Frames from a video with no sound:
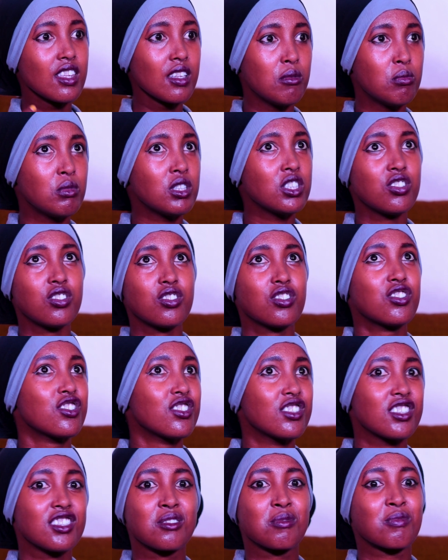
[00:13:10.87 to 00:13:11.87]
my shosho
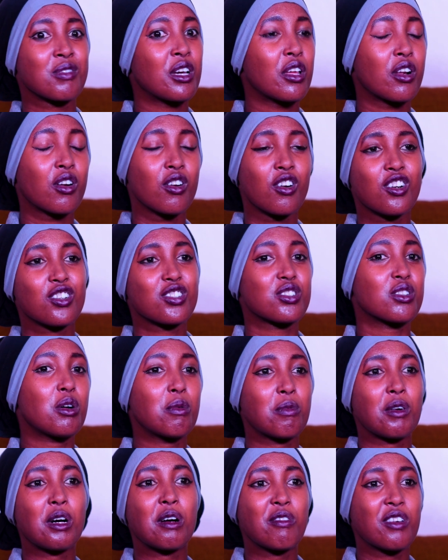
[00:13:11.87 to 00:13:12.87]
is my rock. So
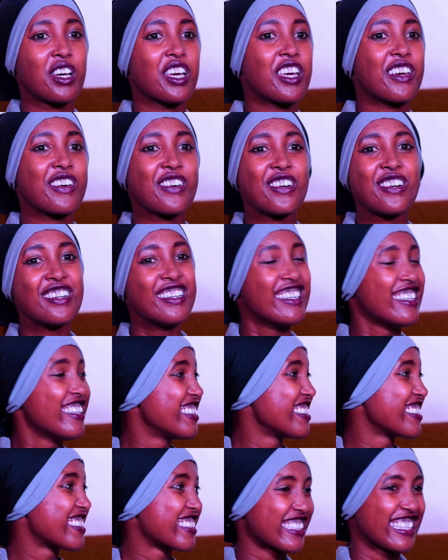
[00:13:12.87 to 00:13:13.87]
mama yo,
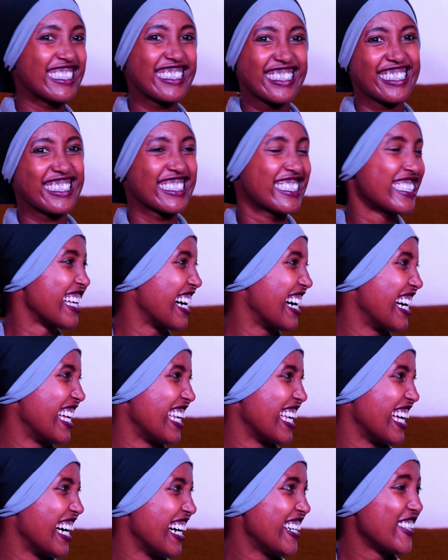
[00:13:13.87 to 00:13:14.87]
sante
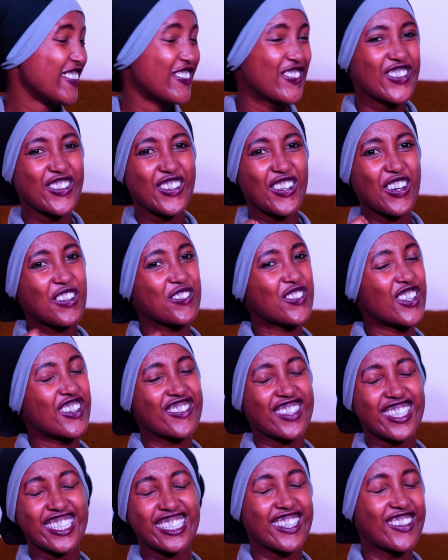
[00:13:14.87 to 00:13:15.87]
sana. Mungu akupe
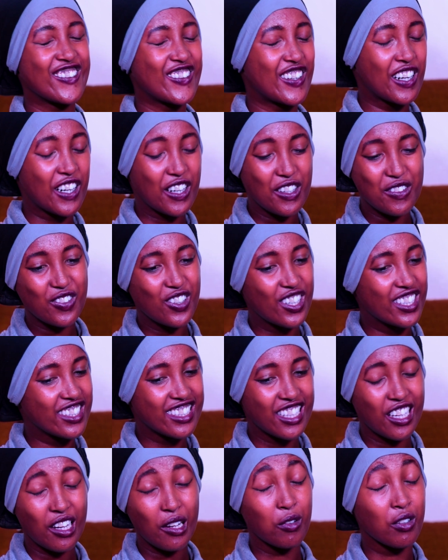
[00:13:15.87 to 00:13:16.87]
maisha marefu
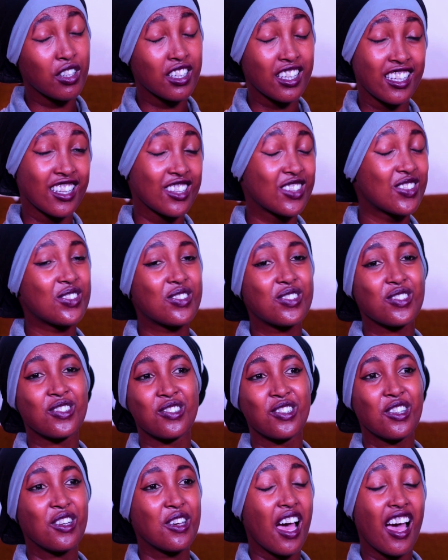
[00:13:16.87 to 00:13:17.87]
until you get to
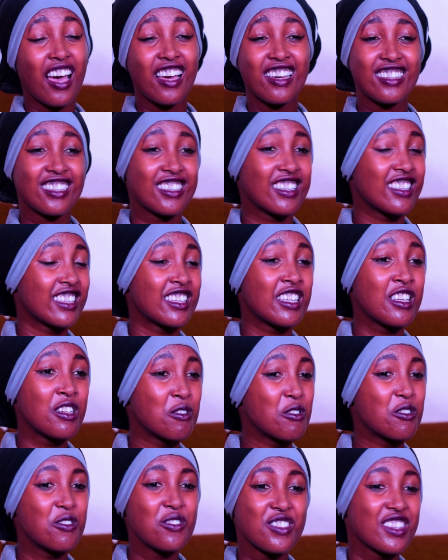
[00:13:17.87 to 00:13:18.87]

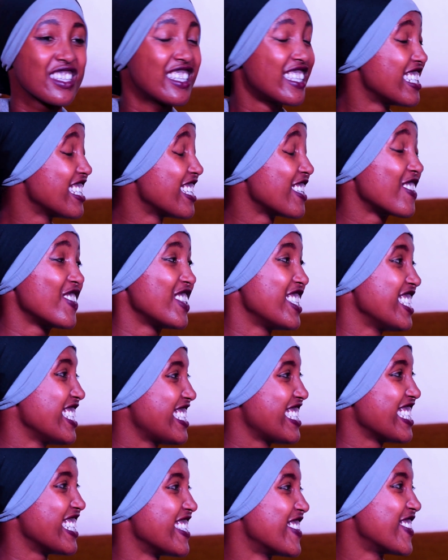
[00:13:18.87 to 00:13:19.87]

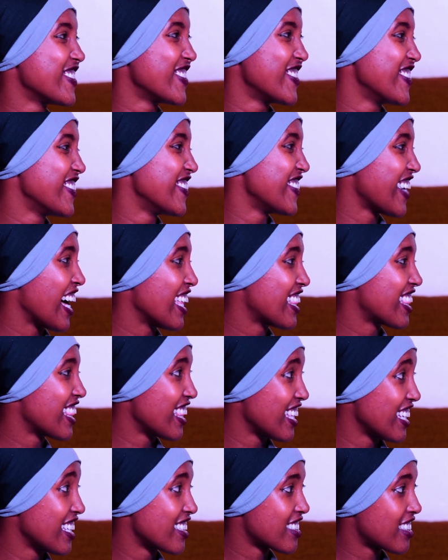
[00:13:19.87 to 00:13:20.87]
nirudishe to, at
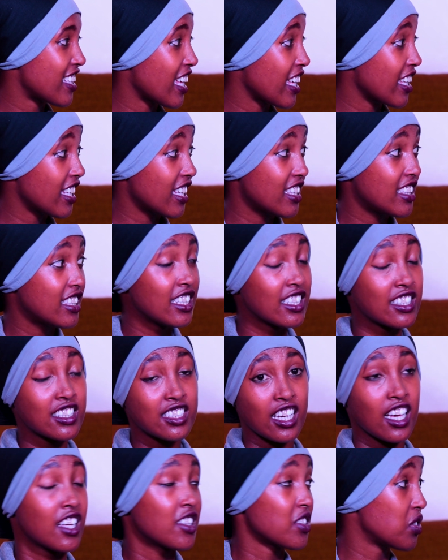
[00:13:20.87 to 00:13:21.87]
least I get the
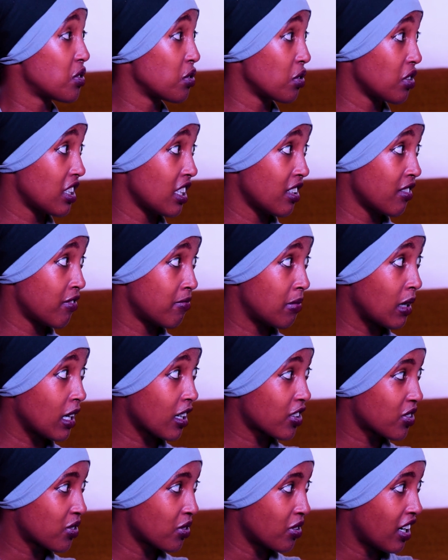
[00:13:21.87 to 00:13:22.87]
chance to give
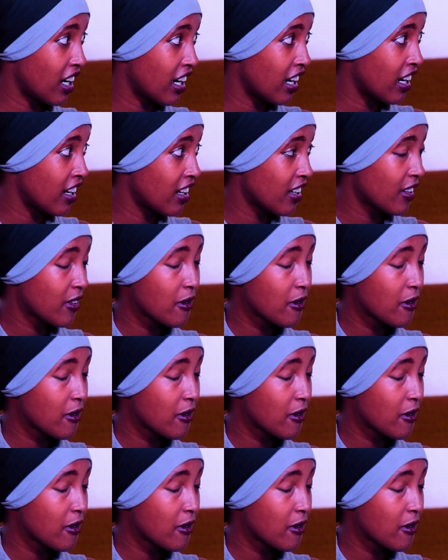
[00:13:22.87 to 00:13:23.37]
back to her.